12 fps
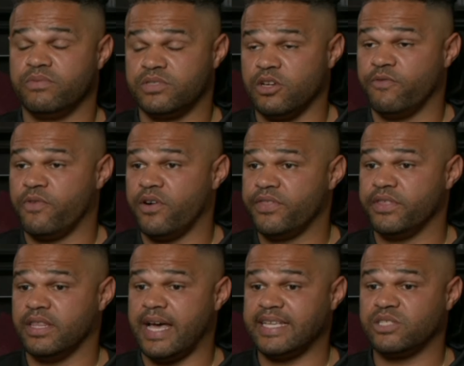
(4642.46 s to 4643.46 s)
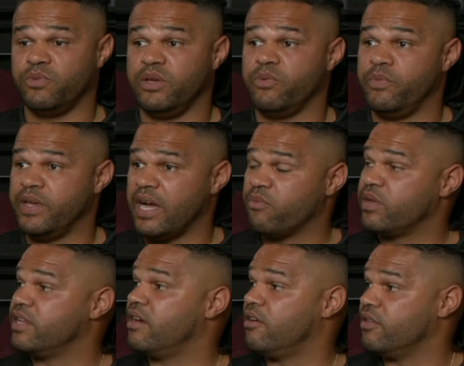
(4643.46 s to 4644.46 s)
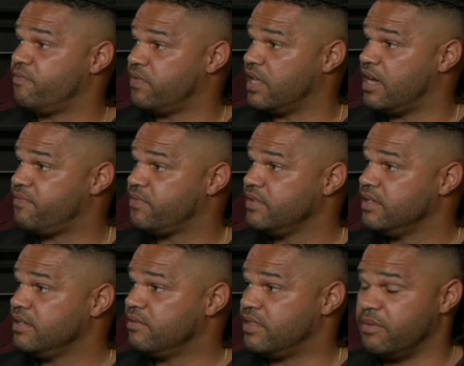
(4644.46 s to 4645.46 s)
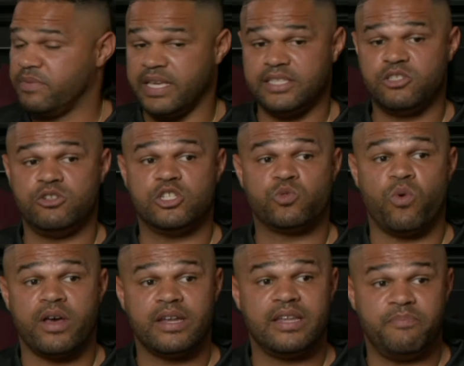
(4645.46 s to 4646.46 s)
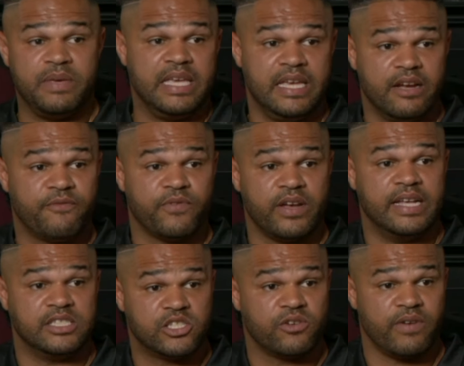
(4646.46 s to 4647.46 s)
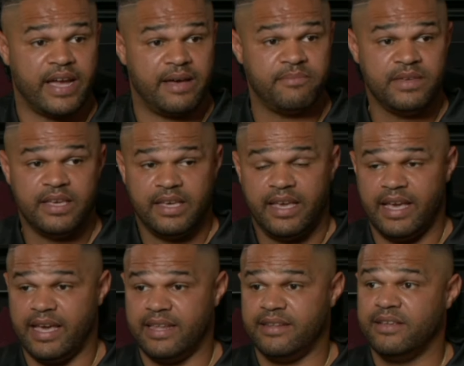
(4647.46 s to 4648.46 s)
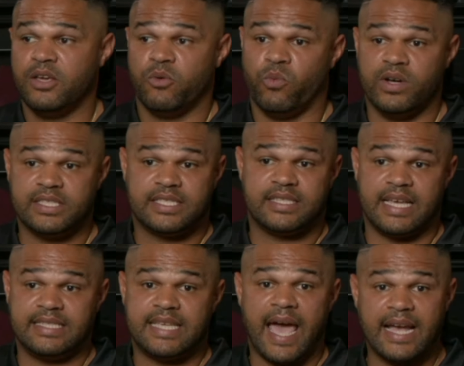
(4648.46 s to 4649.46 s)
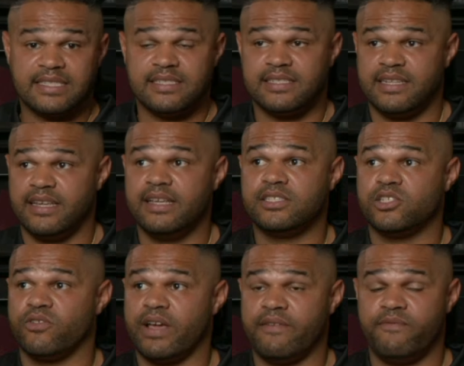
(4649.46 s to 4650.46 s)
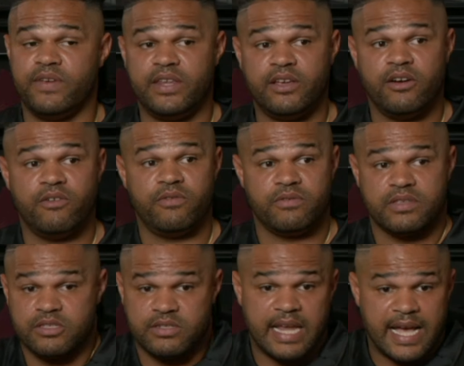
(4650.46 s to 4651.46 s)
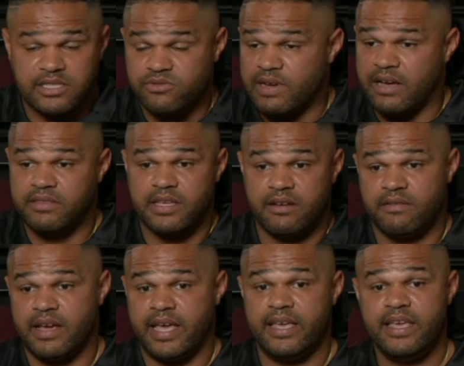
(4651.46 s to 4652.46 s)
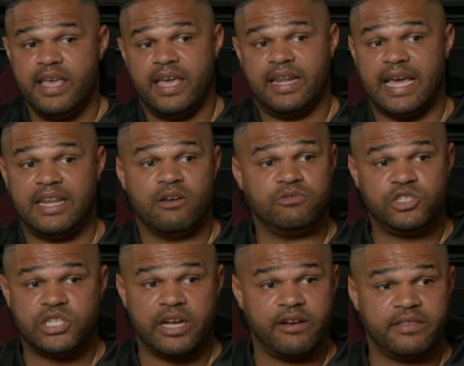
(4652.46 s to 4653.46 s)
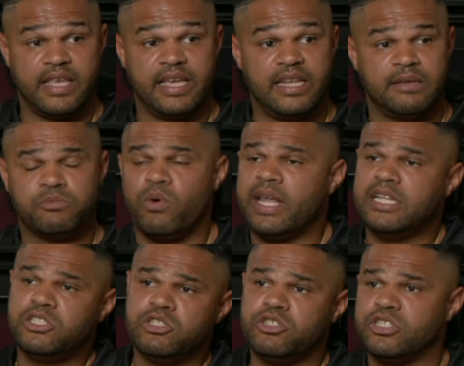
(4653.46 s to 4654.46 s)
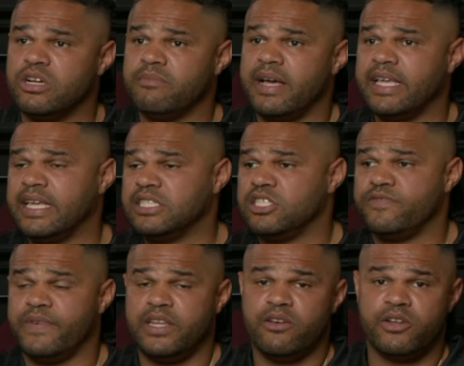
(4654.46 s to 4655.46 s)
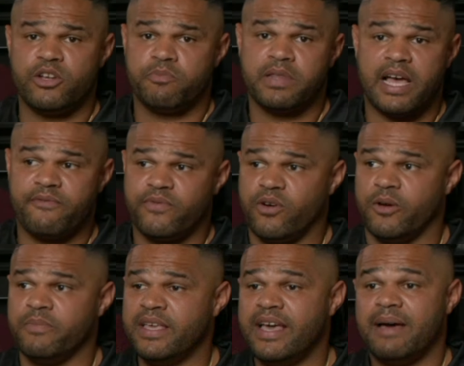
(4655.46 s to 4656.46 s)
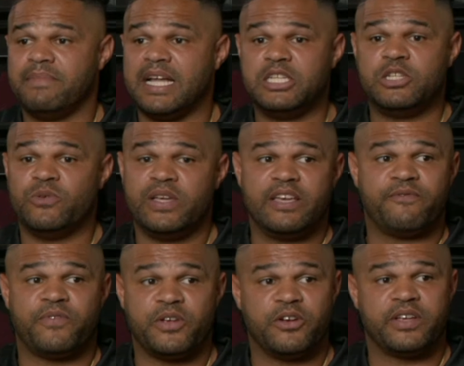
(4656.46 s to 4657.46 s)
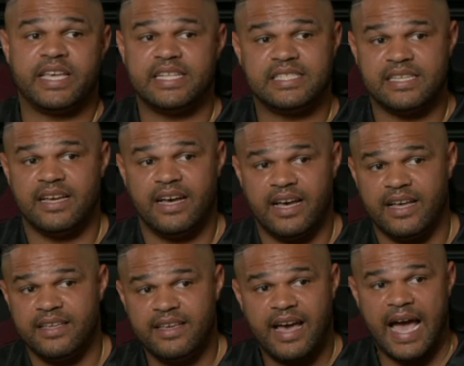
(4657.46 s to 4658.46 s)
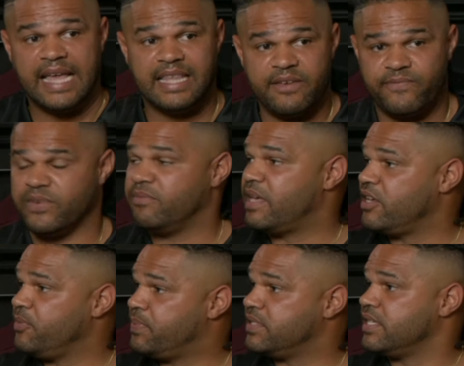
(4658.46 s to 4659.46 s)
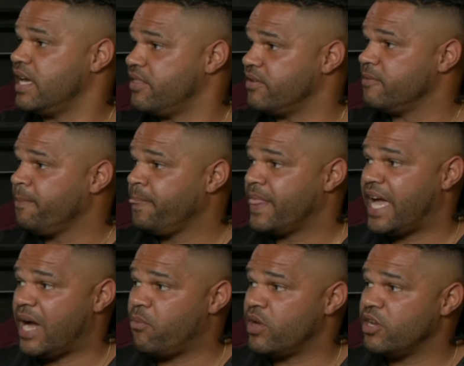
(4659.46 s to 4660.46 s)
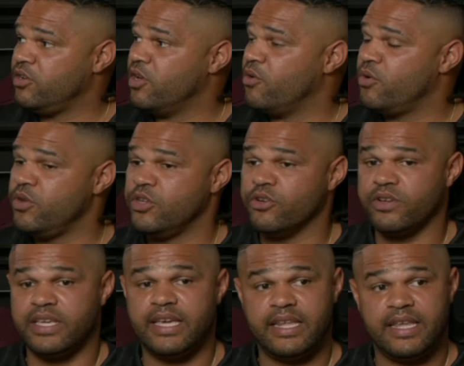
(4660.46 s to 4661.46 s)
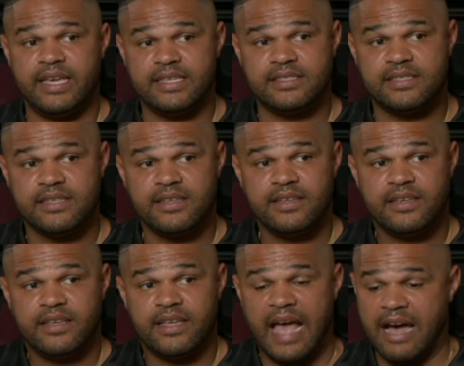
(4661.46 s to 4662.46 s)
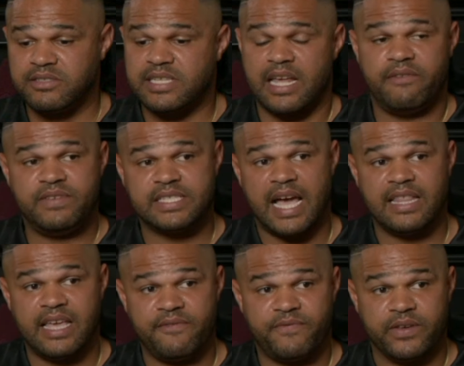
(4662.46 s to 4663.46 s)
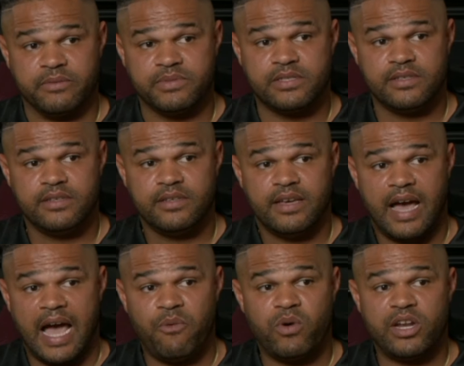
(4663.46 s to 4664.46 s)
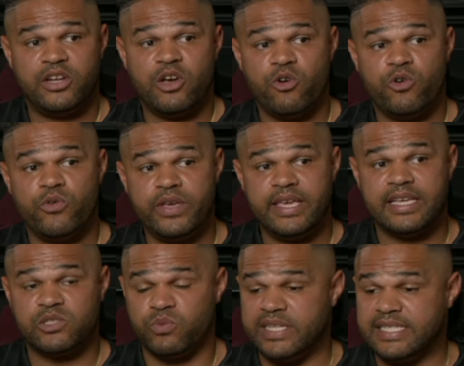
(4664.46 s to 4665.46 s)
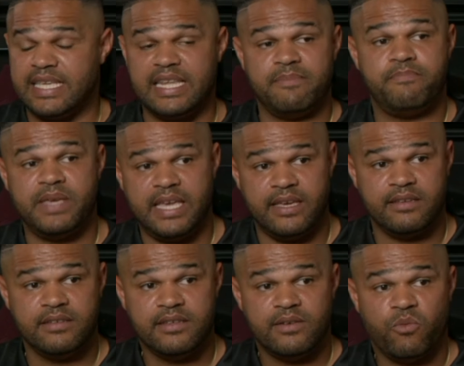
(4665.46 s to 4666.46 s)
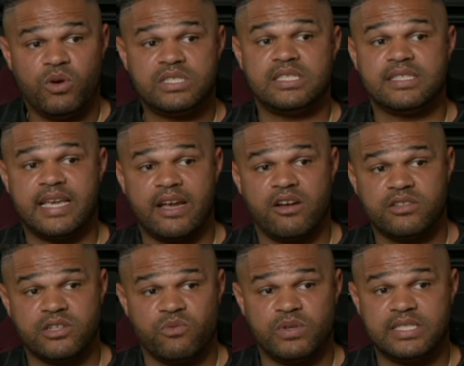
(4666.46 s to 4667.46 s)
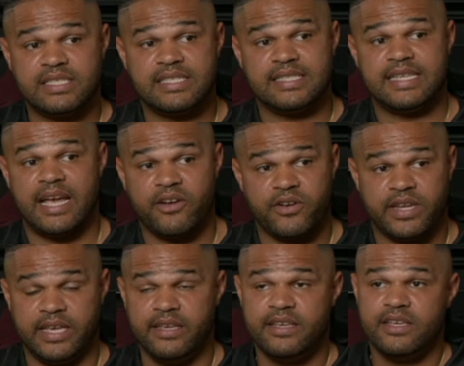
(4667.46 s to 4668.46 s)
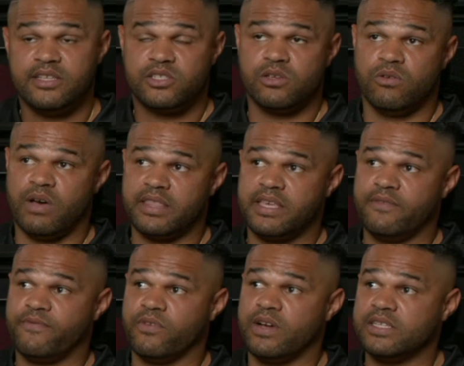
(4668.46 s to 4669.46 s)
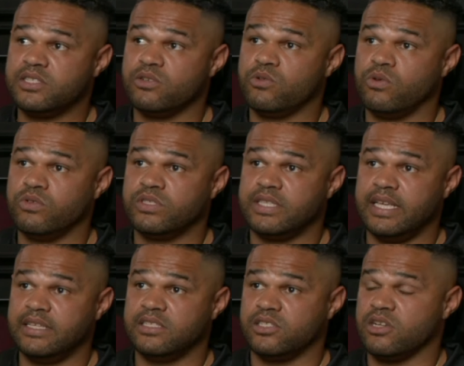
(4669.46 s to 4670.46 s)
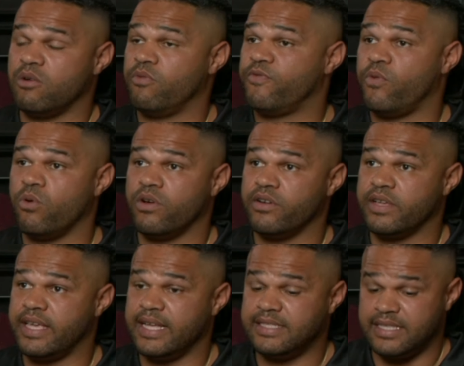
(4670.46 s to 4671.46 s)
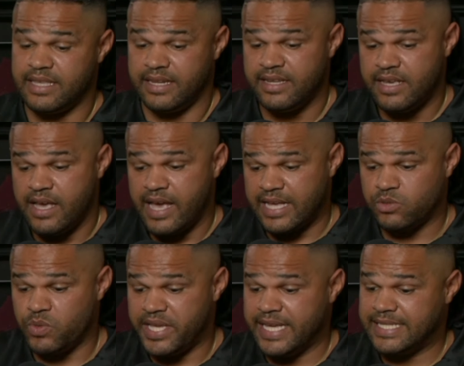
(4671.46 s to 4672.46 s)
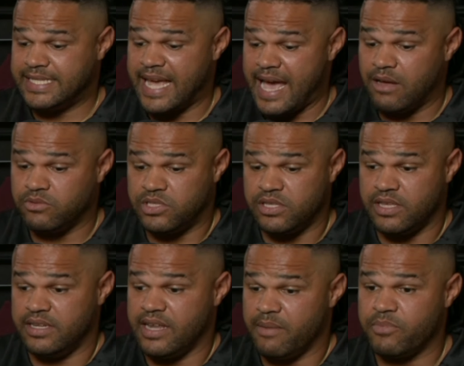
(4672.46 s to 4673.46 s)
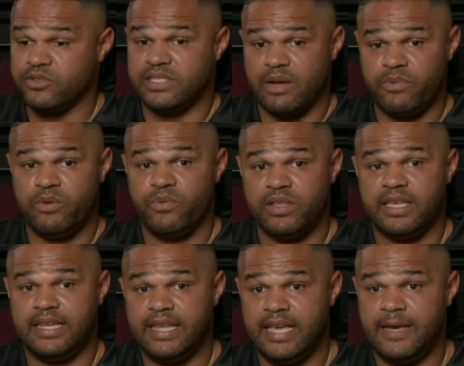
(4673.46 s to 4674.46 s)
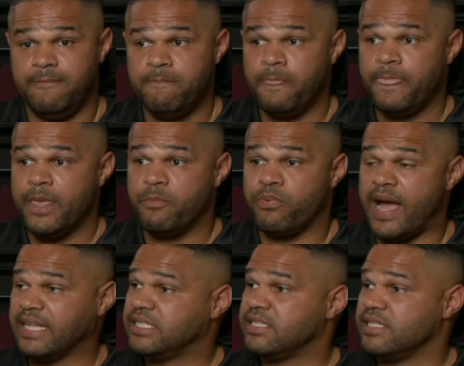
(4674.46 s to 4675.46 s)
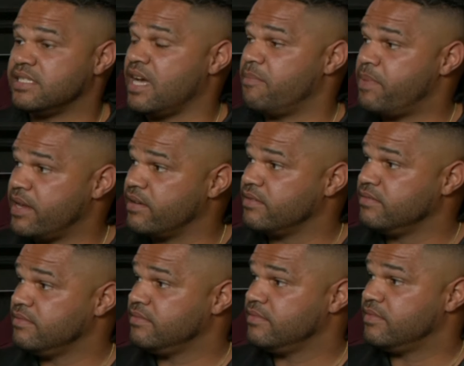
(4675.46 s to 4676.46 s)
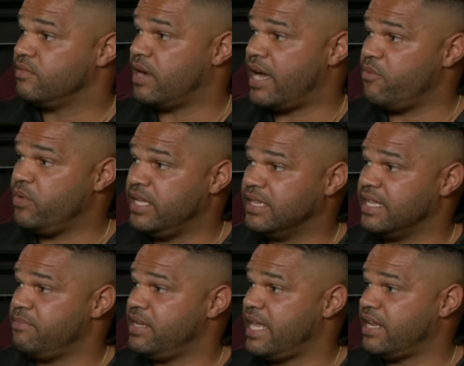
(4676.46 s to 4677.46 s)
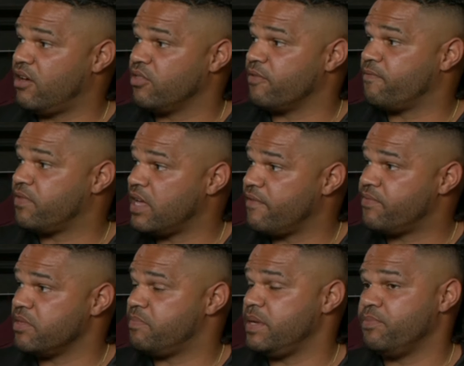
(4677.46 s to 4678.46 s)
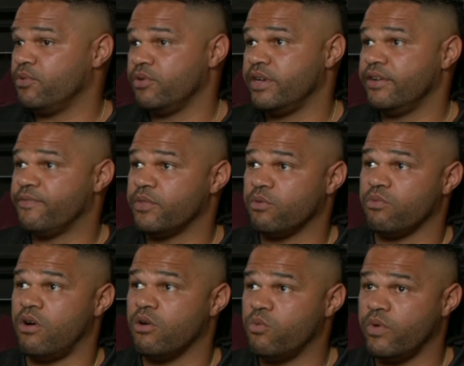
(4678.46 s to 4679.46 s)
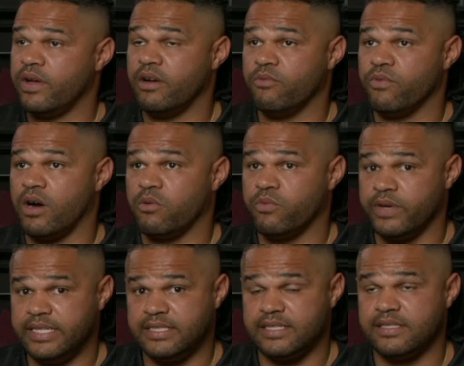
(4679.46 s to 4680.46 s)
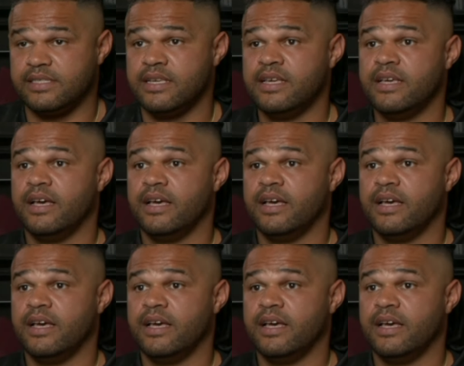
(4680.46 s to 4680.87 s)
so far in the last week when we got rid of all the fluff. Yeah. The kids who just wanted to be here for Instagram. Right. And once they tagged us in an Instagram video because their dads are out there, right? And I don't share it, they get up, why didn't you share my kids' video on your platform? I'm not doing it for your kid's highlight film that you put together. True. I want to know who your kid is outside of his highlight films. I want to know who he is when he's getting beat. What's his character? What's his integrity? So I think for us, the coolest thing is to start with 400 kids. And then as we get down to the numbers that we really need, practices got better, right? We eliminated all the fluff and the people who were here for the wrong reasons.